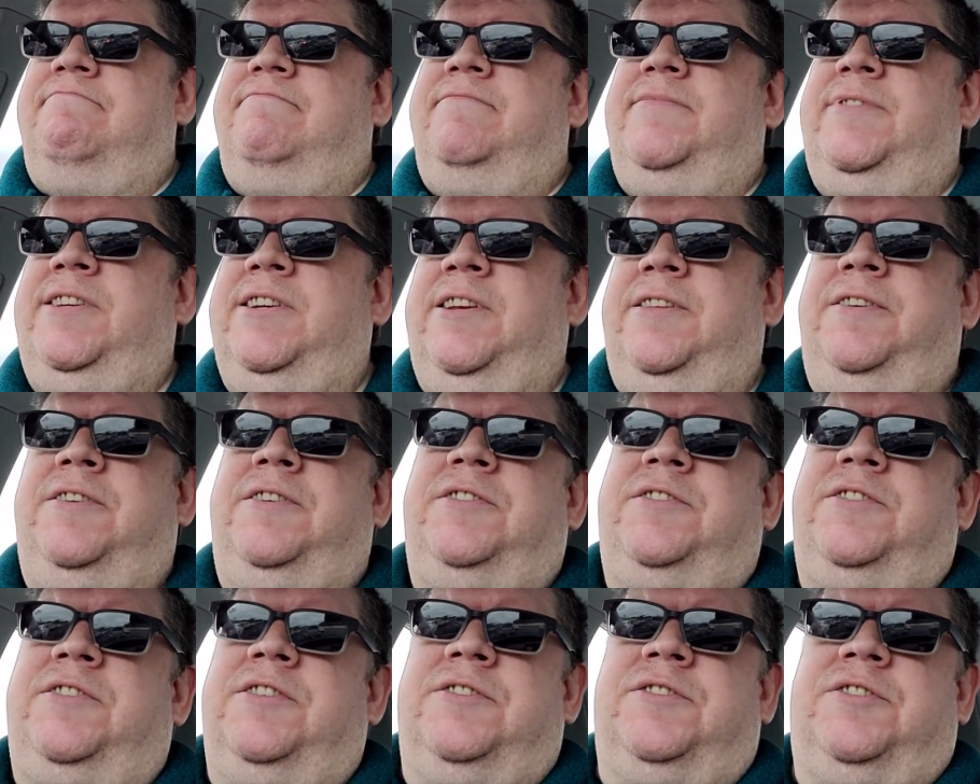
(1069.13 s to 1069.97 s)

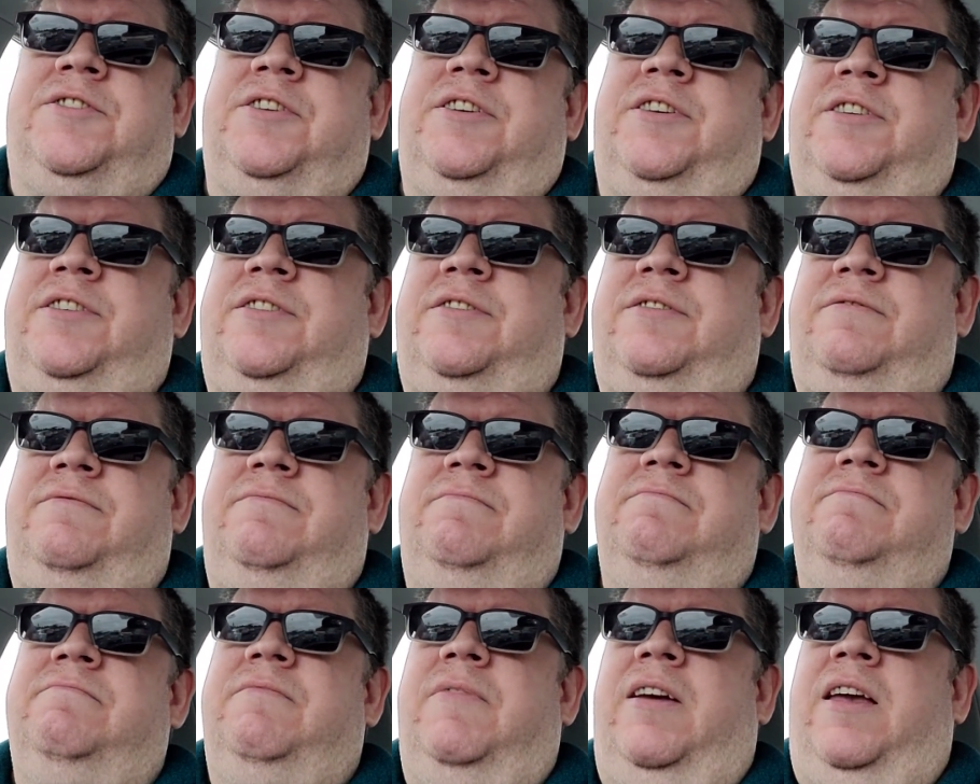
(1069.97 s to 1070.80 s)
There's good
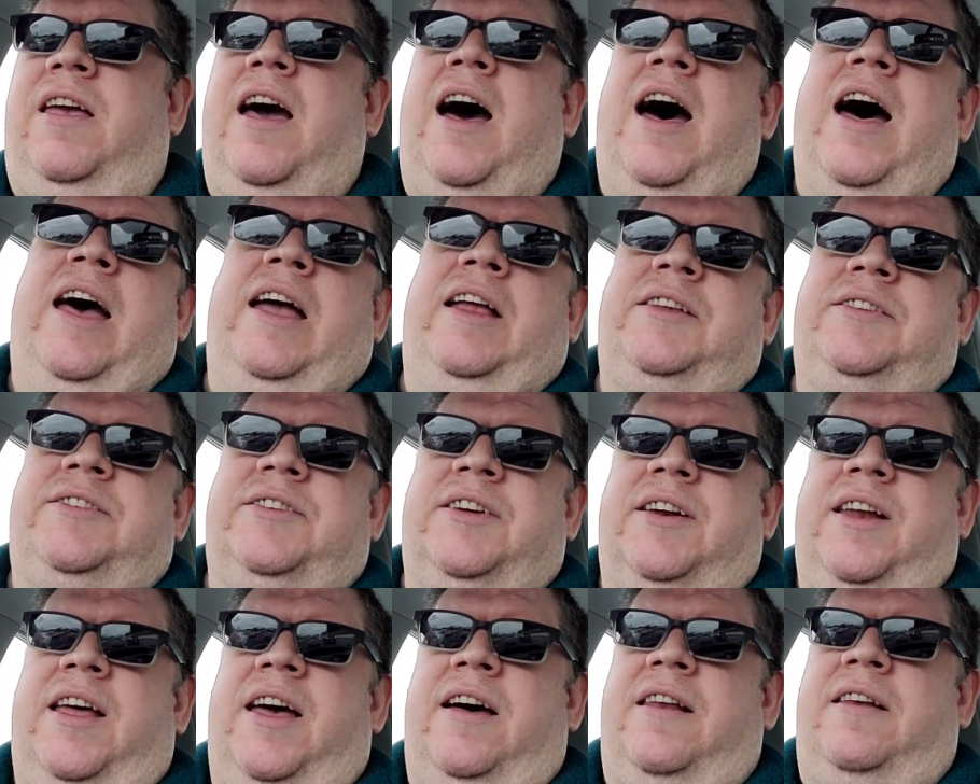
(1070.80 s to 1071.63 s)
guides
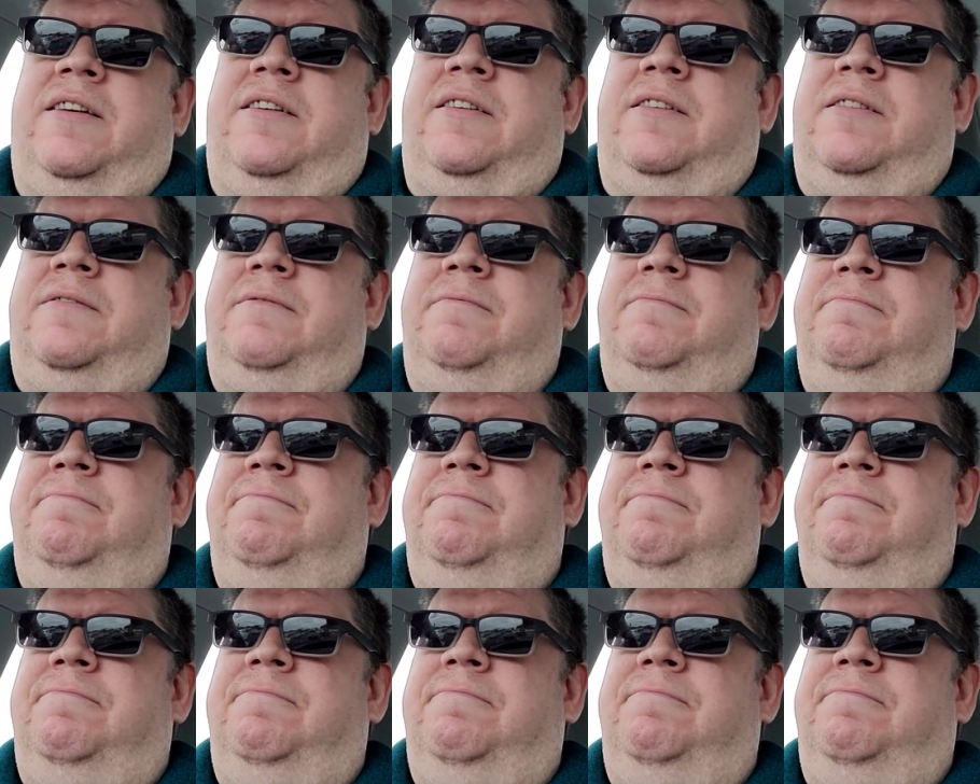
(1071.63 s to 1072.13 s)
on how to